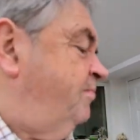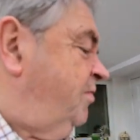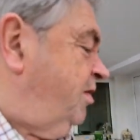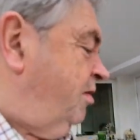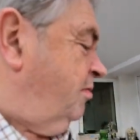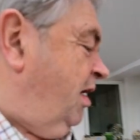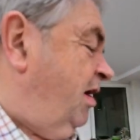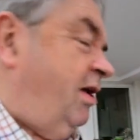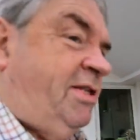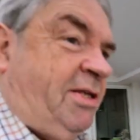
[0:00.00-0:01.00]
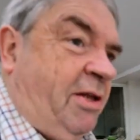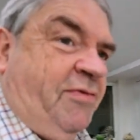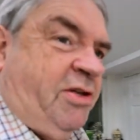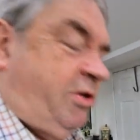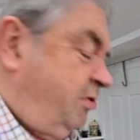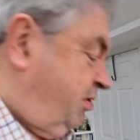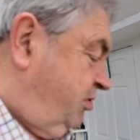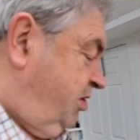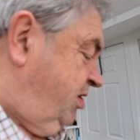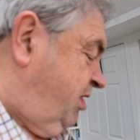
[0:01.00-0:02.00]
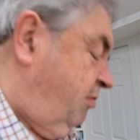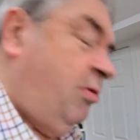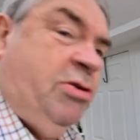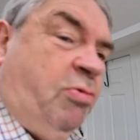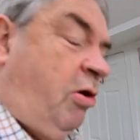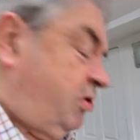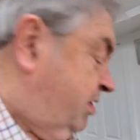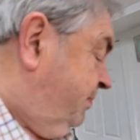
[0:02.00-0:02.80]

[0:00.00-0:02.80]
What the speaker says: you know, I still have to do it and just see what's what.